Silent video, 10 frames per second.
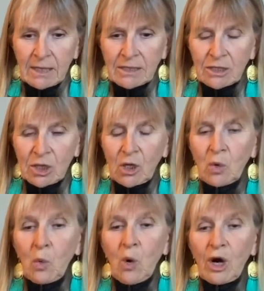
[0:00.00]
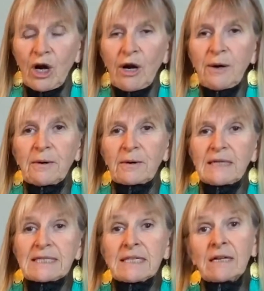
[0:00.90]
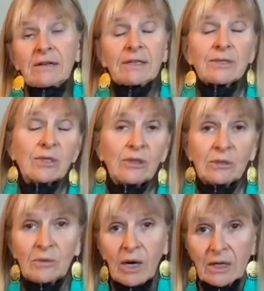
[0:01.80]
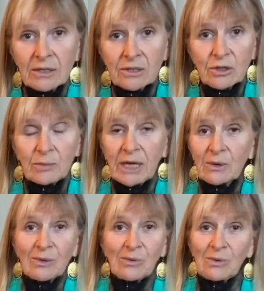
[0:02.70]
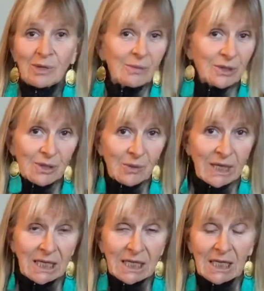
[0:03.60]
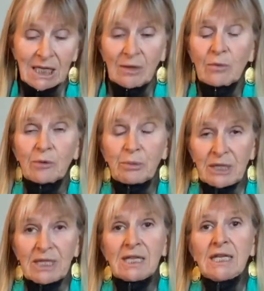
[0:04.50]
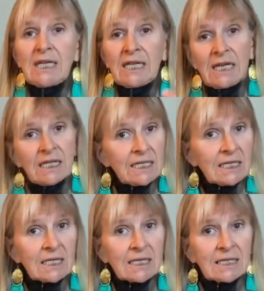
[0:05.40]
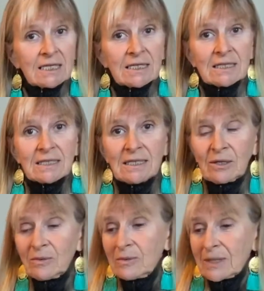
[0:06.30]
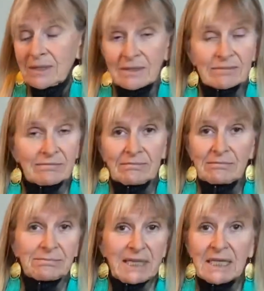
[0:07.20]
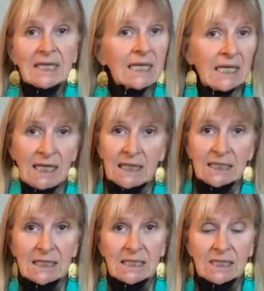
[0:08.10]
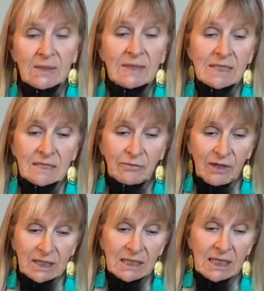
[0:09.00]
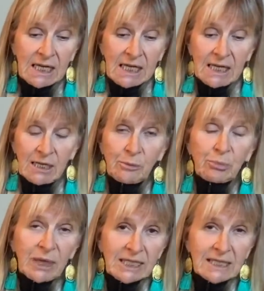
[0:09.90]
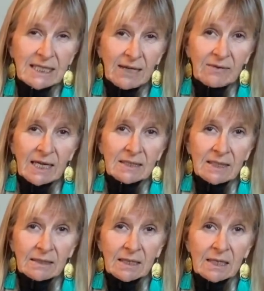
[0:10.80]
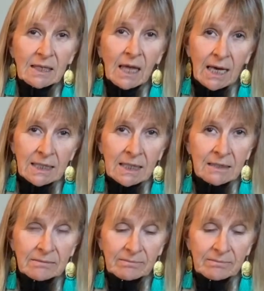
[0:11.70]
So it's in our air, soil, and water, so no matter what we're doing, we're breathing it in, you know, we're eating it, so it's affecting, and it breaks down that delicate lining.